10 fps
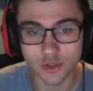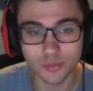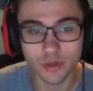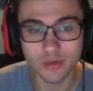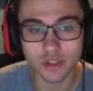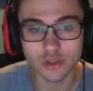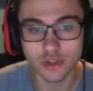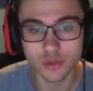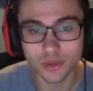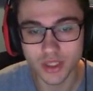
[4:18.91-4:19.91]
So pretty much you
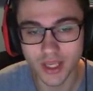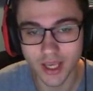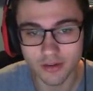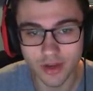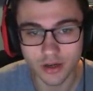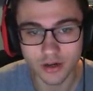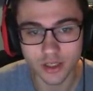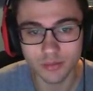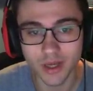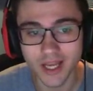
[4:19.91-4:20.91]
just put the Enervate on
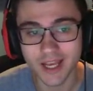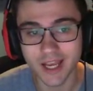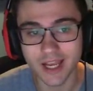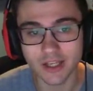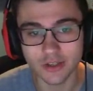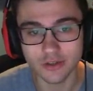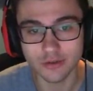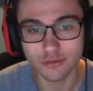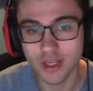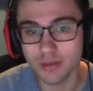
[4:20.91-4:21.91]
him and
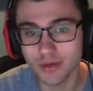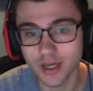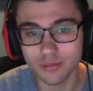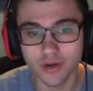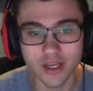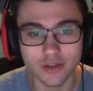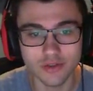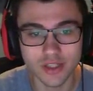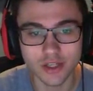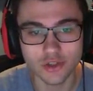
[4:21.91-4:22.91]
you keep it up, right? You
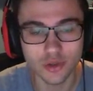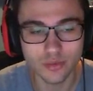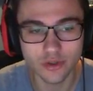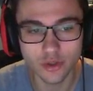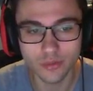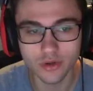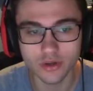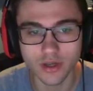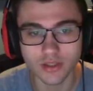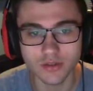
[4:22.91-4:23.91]
stay super duper
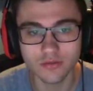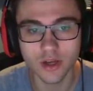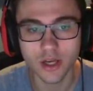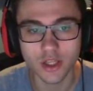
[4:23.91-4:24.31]
aggressive.